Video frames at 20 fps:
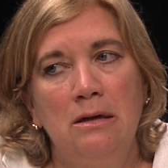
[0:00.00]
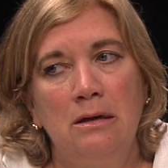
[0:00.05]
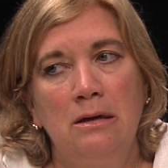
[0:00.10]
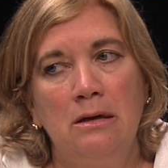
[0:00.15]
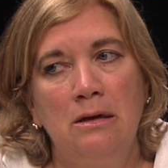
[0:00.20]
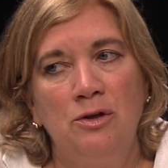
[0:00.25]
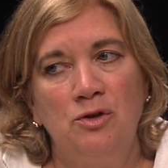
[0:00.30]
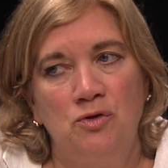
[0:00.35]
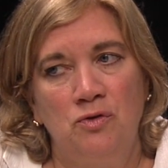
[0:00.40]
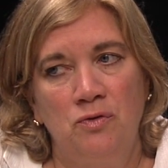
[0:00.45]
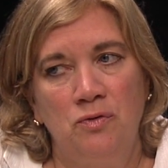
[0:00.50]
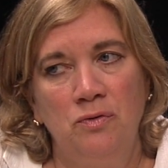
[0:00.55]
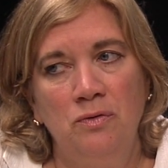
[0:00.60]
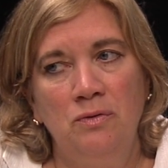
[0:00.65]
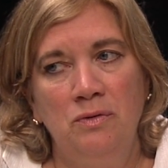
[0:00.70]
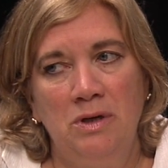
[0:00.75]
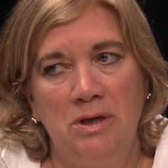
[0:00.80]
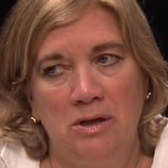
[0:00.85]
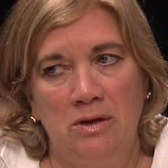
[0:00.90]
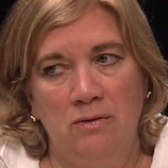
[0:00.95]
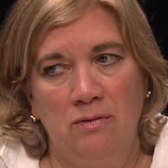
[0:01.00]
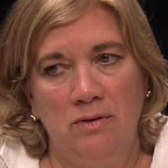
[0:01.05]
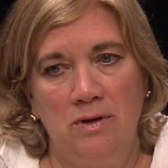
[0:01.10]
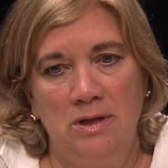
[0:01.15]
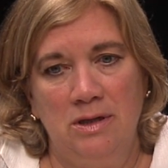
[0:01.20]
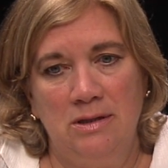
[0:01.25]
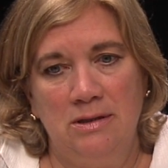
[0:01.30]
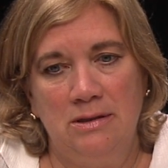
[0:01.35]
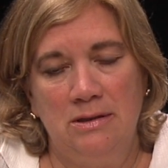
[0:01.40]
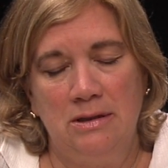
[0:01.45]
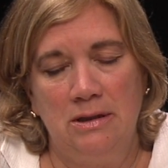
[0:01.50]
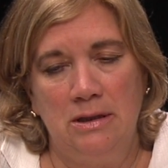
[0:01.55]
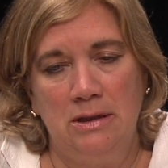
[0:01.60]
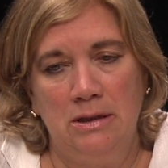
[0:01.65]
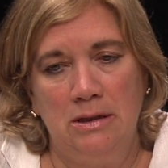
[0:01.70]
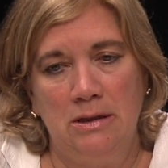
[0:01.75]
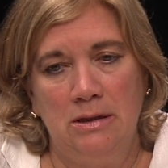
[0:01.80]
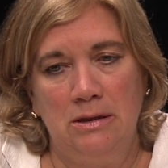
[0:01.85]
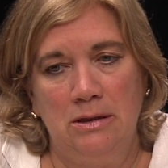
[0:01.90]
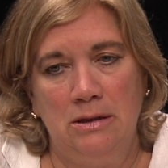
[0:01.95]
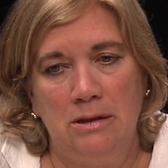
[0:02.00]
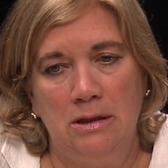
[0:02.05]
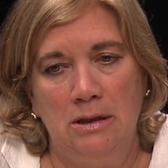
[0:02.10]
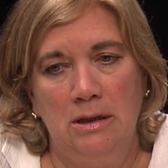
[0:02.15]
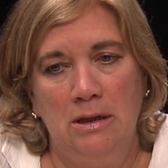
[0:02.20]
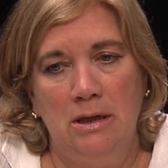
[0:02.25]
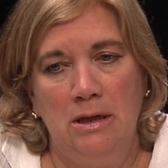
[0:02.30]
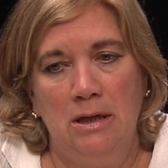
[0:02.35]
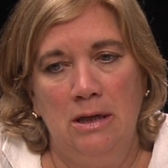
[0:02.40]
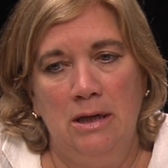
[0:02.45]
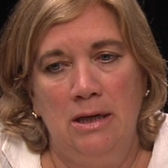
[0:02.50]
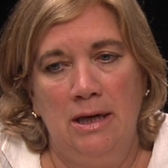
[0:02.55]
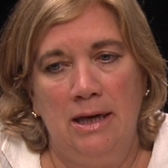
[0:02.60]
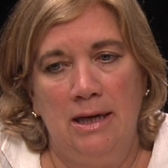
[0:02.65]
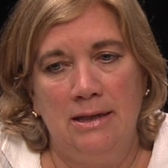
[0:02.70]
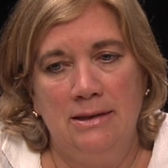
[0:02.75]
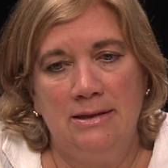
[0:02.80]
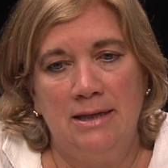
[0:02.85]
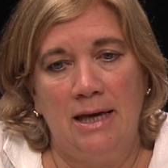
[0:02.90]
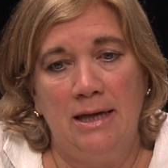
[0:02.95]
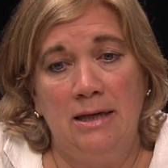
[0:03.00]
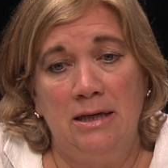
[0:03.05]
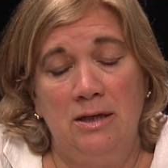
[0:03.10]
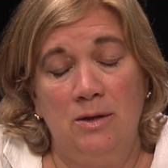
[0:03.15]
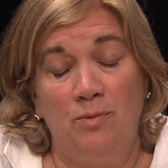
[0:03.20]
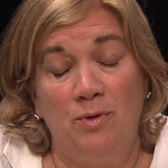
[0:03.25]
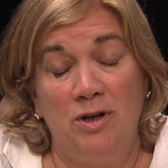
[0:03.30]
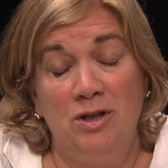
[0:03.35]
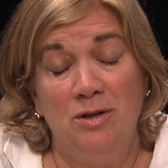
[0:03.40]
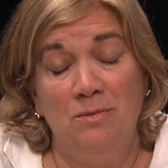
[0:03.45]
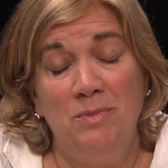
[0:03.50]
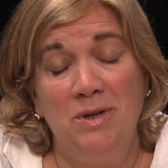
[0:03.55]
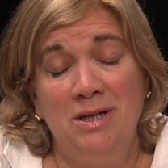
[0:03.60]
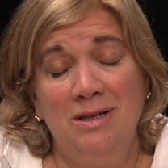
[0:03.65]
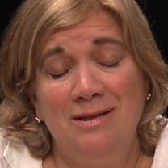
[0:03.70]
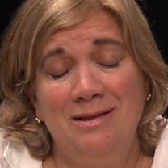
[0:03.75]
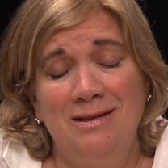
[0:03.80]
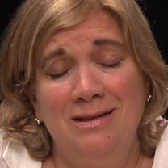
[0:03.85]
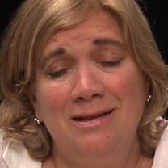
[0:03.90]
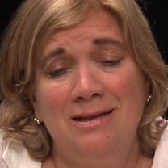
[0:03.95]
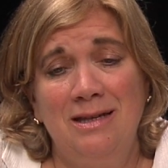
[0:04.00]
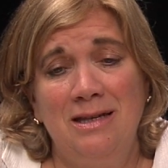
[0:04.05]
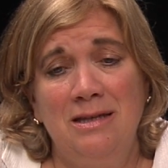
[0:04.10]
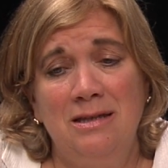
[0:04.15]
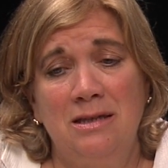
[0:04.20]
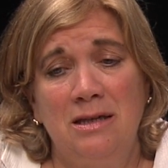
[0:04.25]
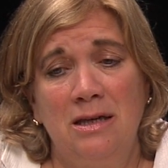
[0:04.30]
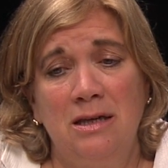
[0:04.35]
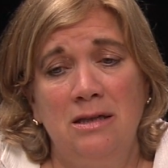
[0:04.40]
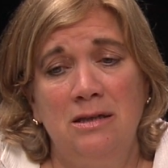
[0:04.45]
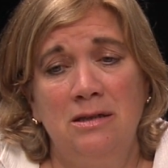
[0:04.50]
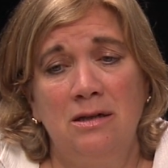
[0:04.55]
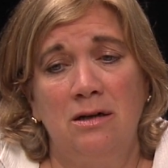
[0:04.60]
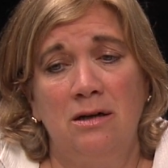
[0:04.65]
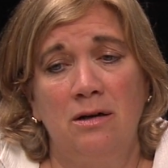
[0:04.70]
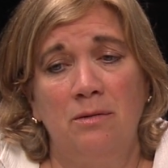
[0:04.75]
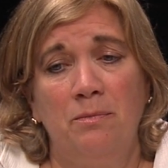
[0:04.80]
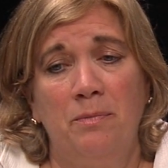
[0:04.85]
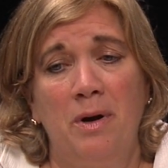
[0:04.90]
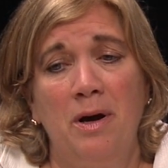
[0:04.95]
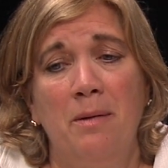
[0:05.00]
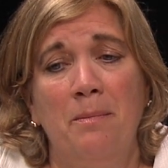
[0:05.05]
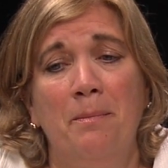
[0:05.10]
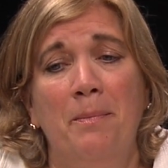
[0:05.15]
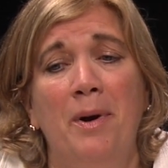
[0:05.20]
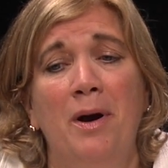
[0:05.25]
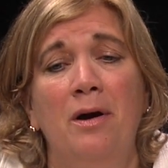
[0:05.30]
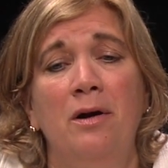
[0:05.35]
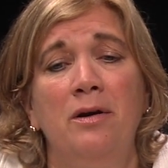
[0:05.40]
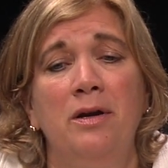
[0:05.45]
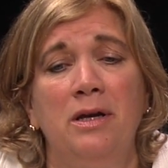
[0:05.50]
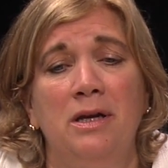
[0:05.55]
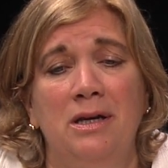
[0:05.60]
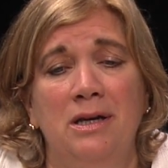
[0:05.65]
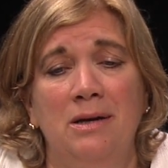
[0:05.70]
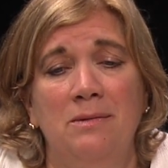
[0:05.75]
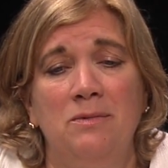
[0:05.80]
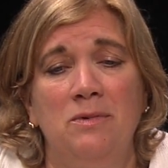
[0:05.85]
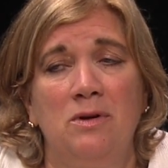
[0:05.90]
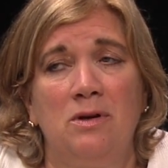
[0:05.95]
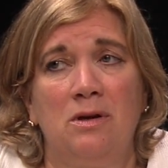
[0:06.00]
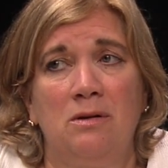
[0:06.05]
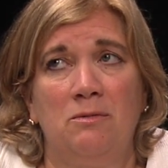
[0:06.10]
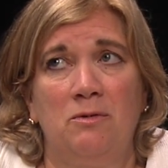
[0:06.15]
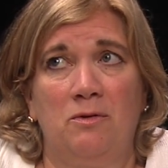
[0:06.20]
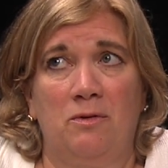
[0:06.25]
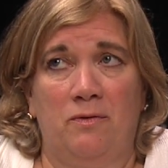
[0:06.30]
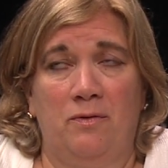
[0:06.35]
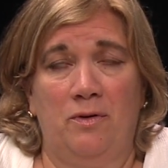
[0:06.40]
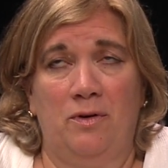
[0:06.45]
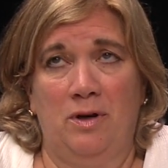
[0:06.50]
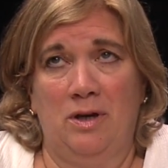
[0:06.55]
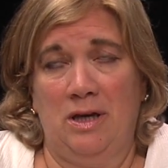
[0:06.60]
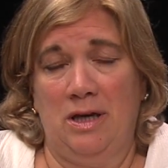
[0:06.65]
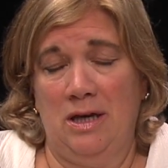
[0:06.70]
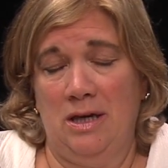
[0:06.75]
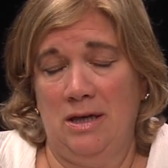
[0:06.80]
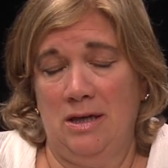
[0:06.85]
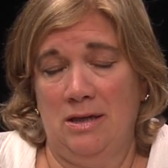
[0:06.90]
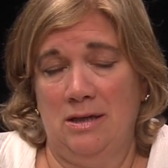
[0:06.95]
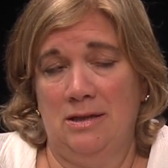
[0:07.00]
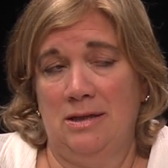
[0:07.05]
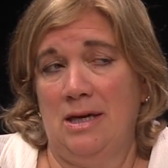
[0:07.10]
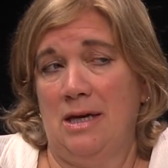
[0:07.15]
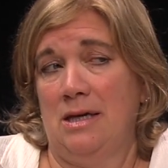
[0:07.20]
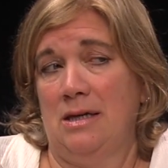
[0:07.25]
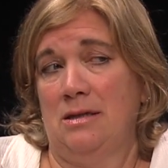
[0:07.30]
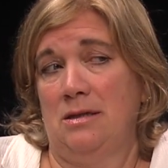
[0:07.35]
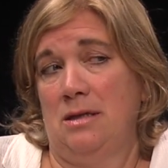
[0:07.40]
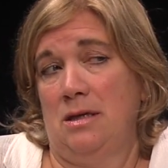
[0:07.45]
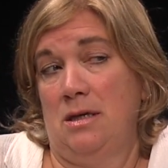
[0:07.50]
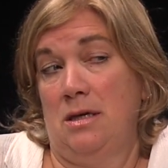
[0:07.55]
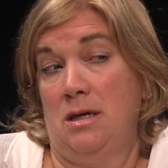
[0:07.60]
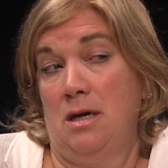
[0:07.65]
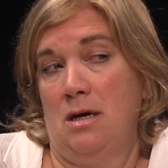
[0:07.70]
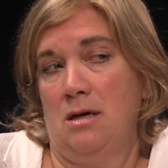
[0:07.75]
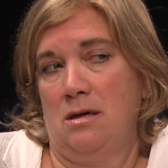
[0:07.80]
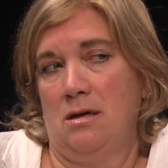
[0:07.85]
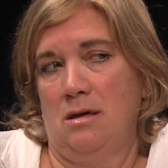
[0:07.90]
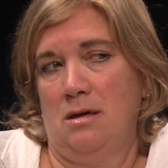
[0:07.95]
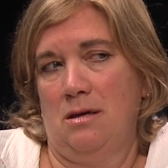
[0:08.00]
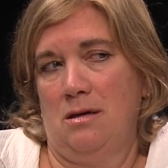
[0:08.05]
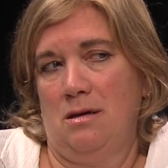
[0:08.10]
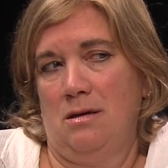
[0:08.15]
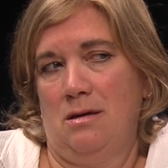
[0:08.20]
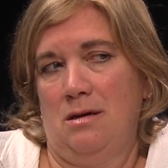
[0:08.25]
a true increase in anxiety and depression because these kids are bombarded, and I'm going to refer to kids as young,